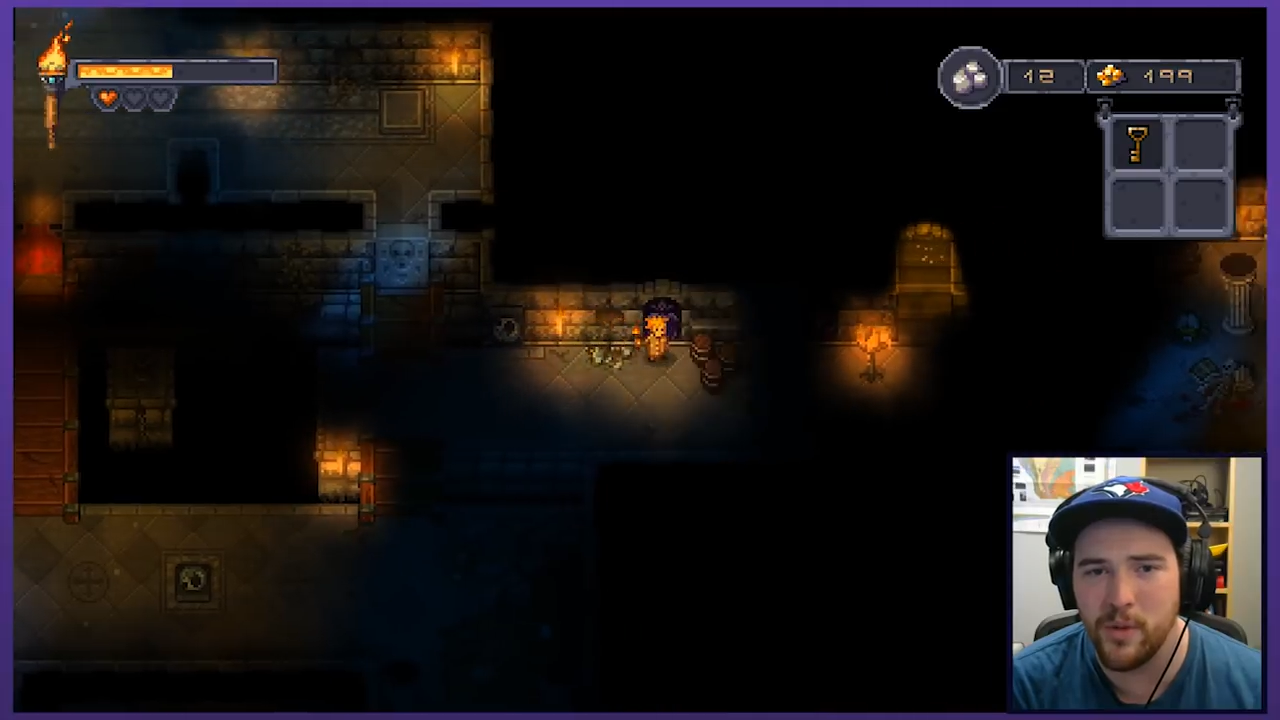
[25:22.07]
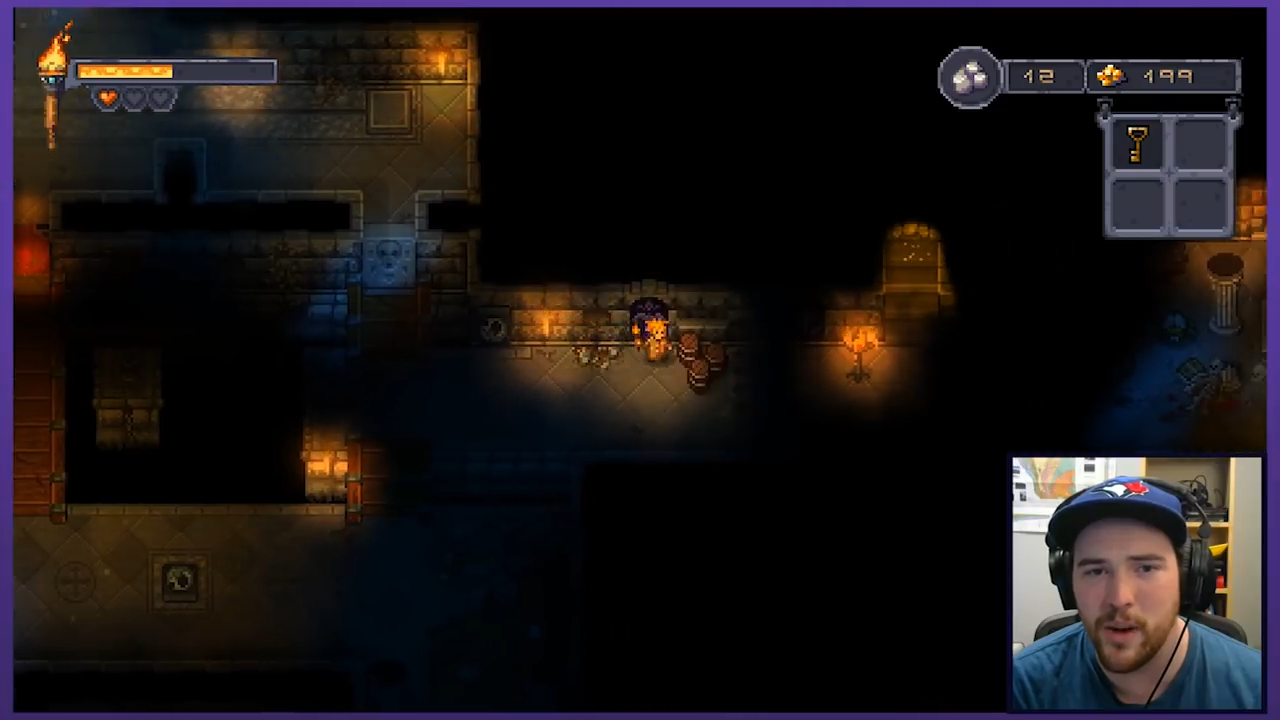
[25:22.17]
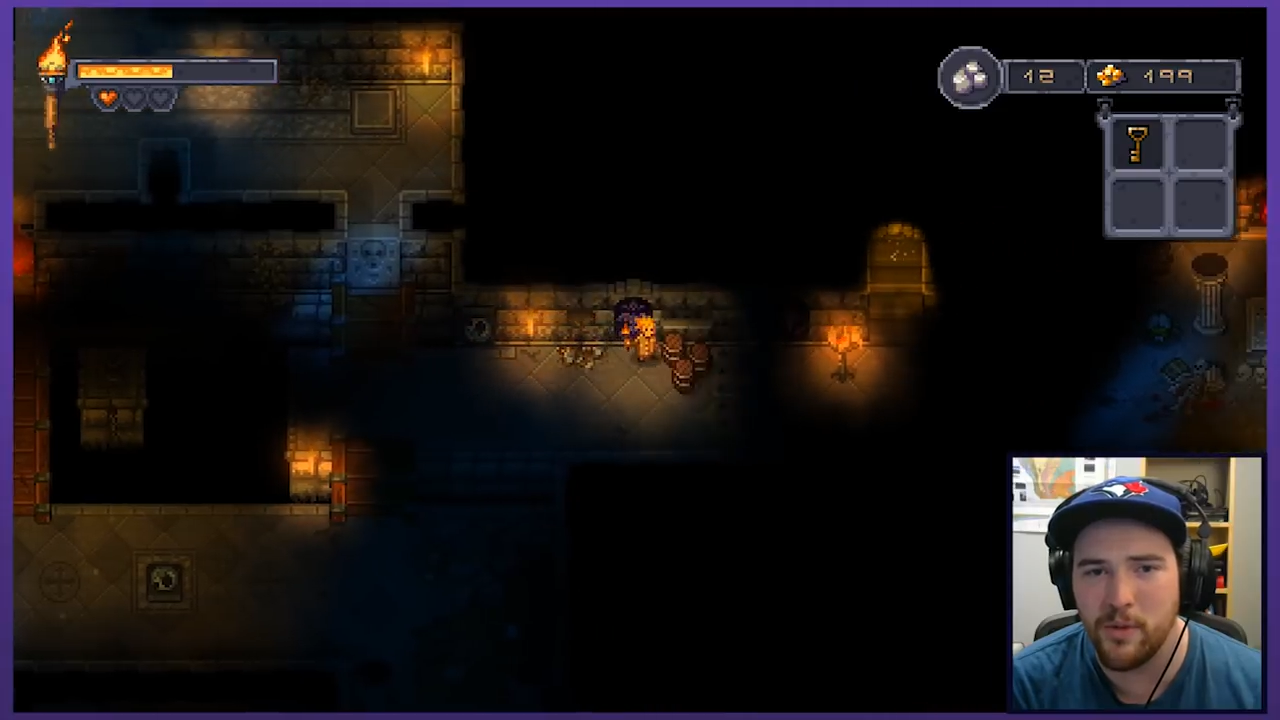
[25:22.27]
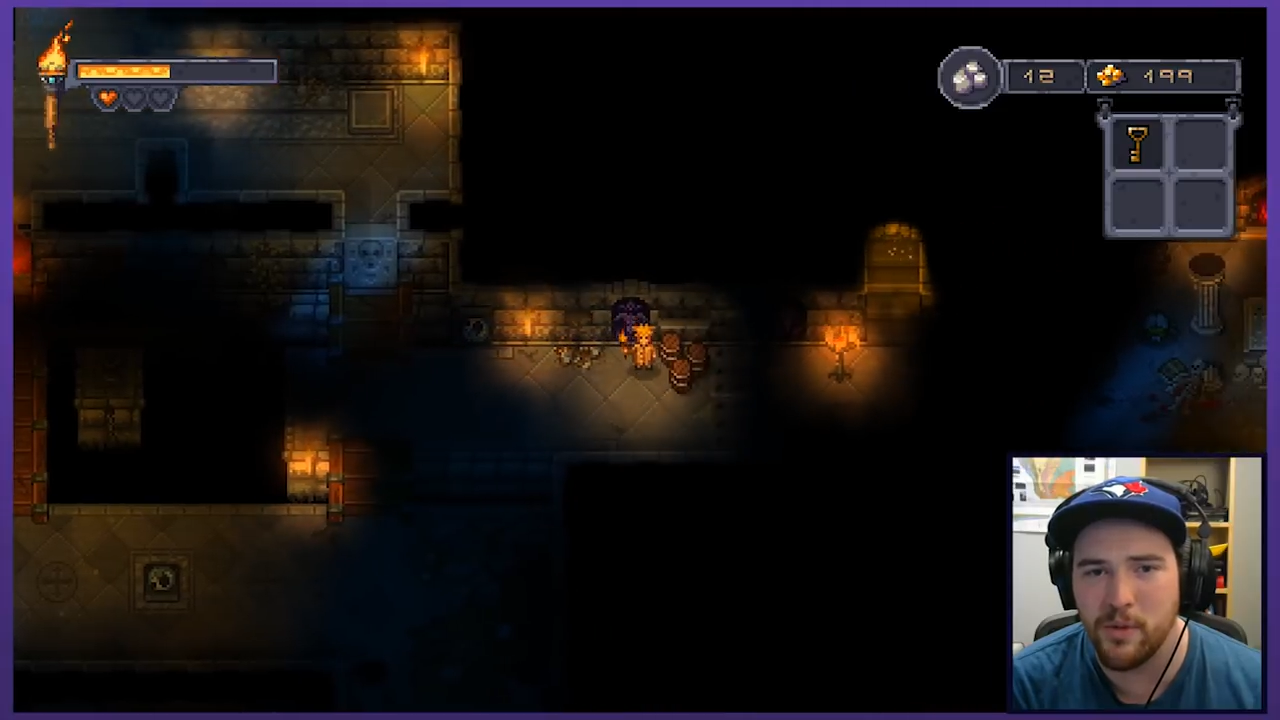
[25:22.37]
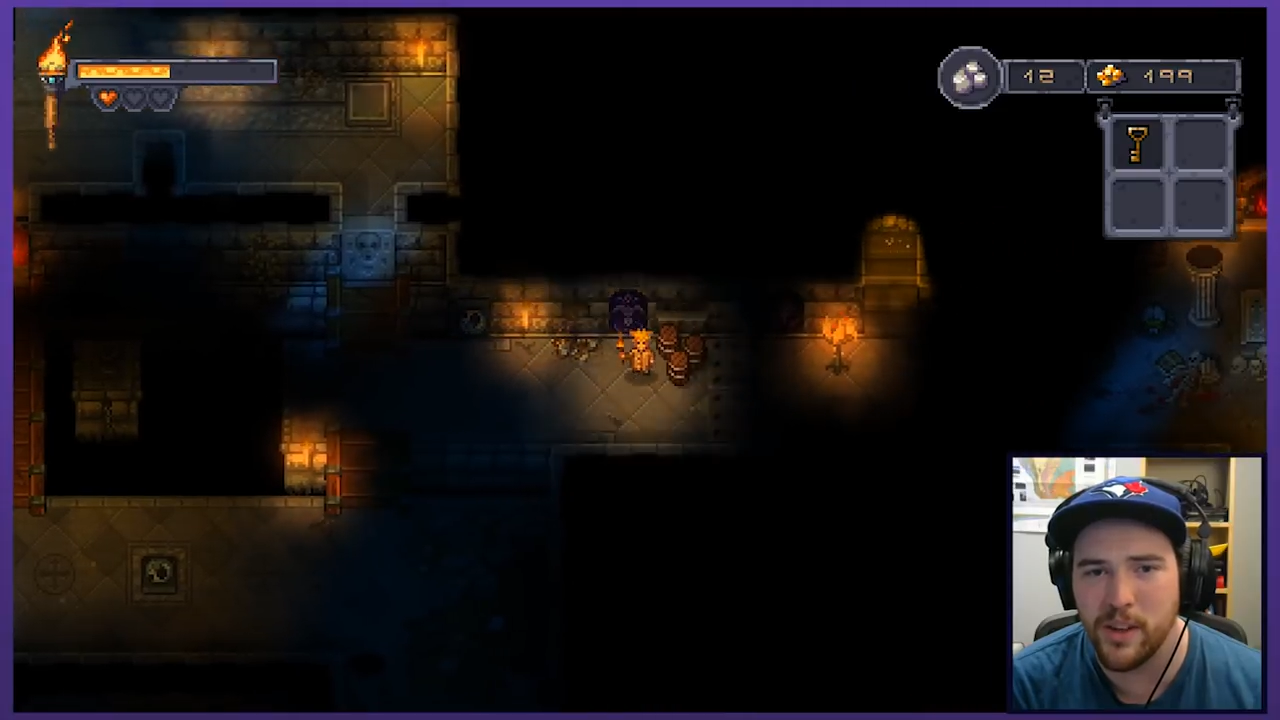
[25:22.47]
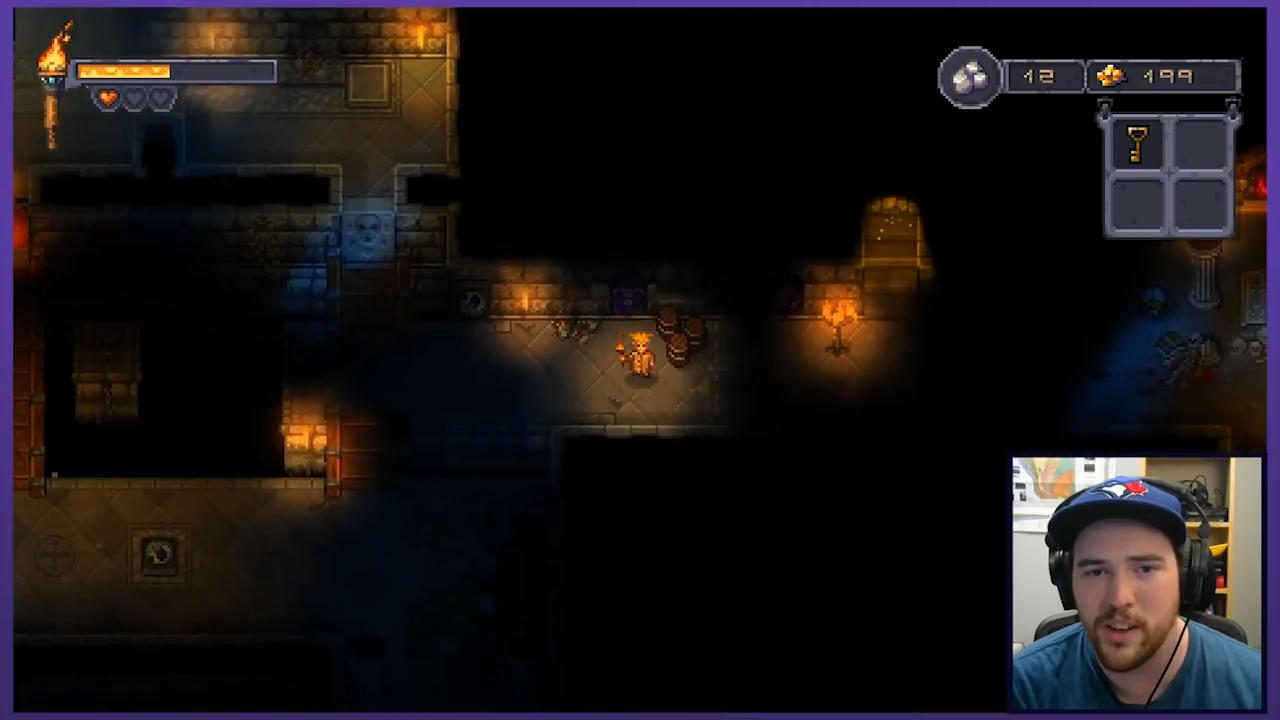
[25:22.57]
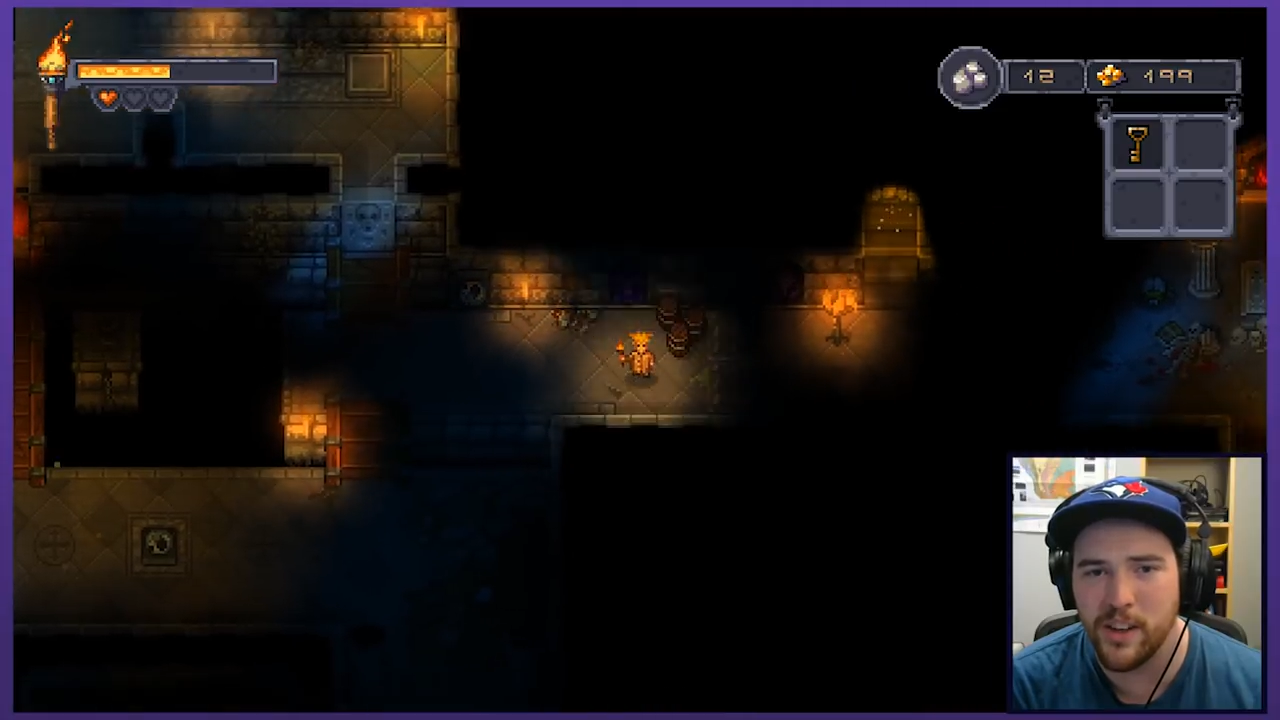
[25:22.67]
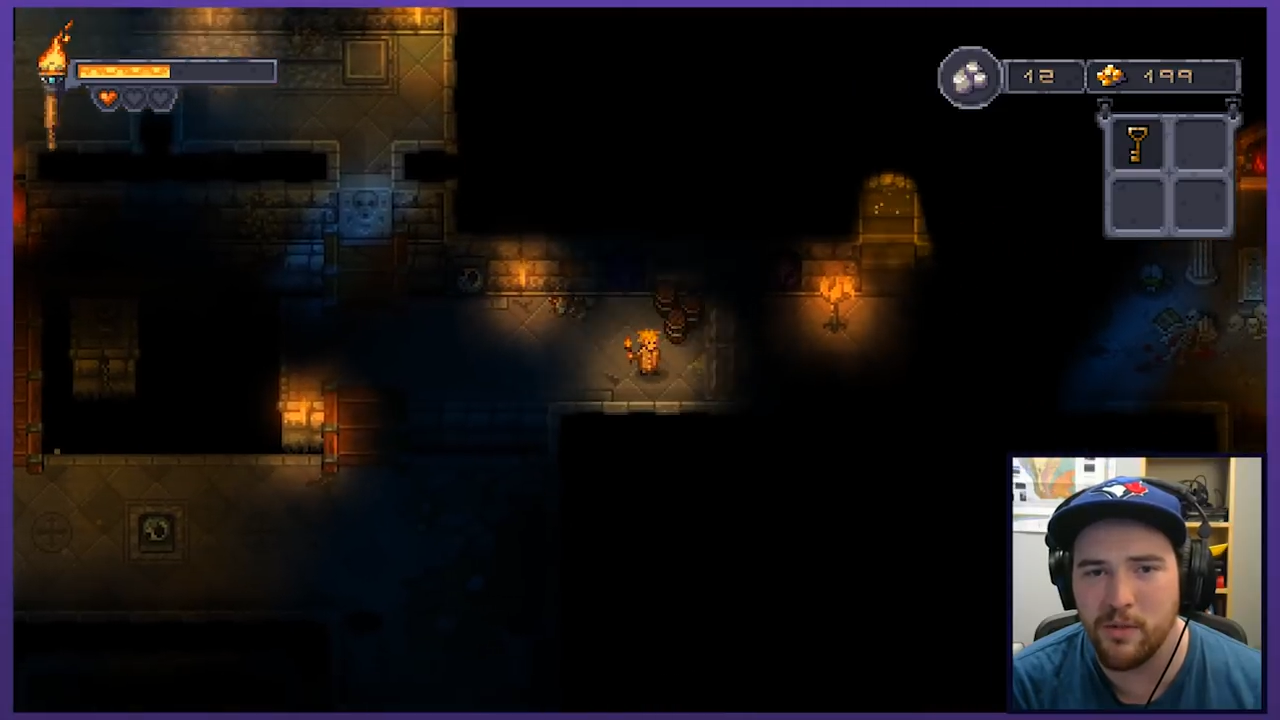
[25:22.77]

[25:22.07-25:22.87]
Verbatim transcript: whatever we're going to